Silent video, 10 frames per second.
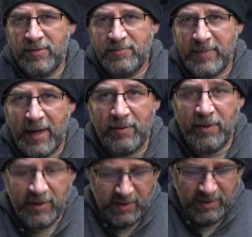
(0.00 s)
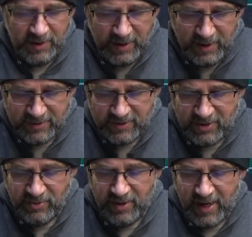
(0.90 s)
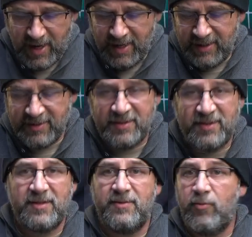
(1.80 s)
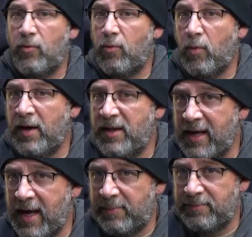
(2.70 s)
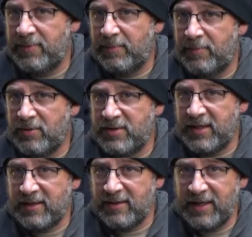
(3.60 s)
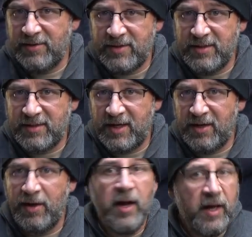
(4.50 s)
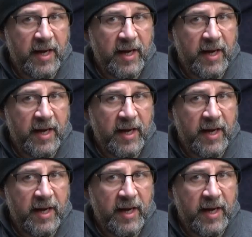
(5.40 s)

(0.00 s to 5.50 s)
Now, as soon as one of the opposing leaders is killed,